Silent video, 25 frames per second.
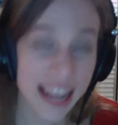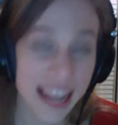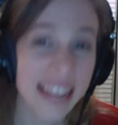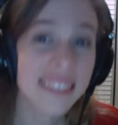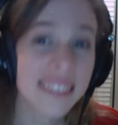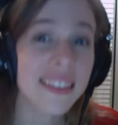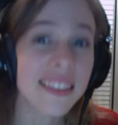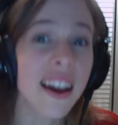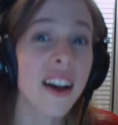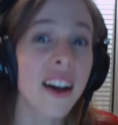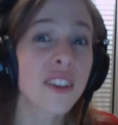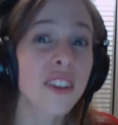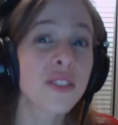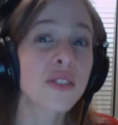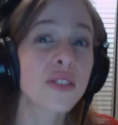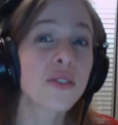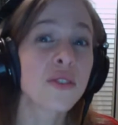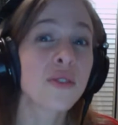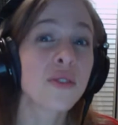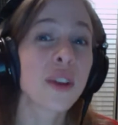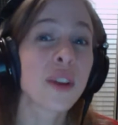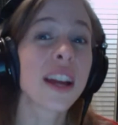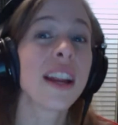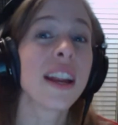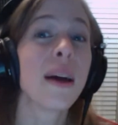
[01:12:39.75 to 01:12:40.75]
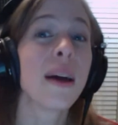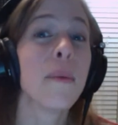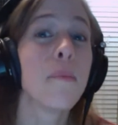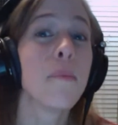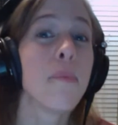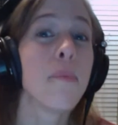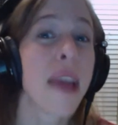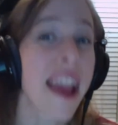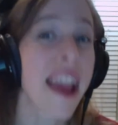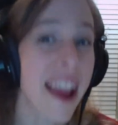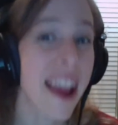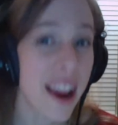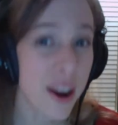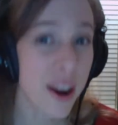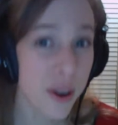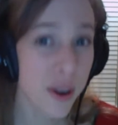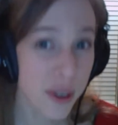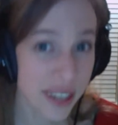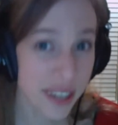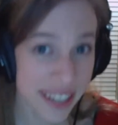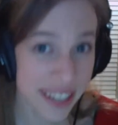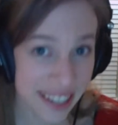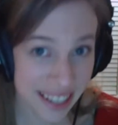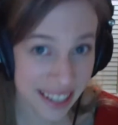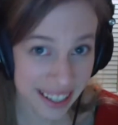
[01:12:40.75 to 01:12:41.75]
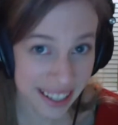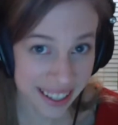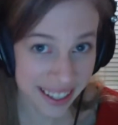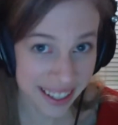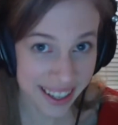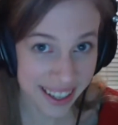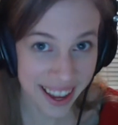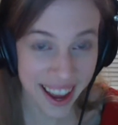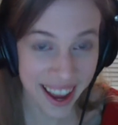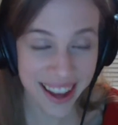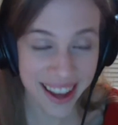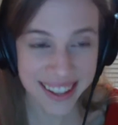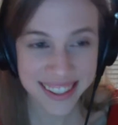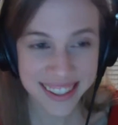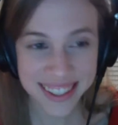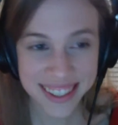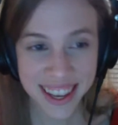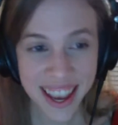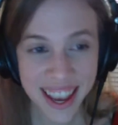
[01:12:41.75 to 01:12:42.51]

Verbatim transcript: it's a straight up parody, guys.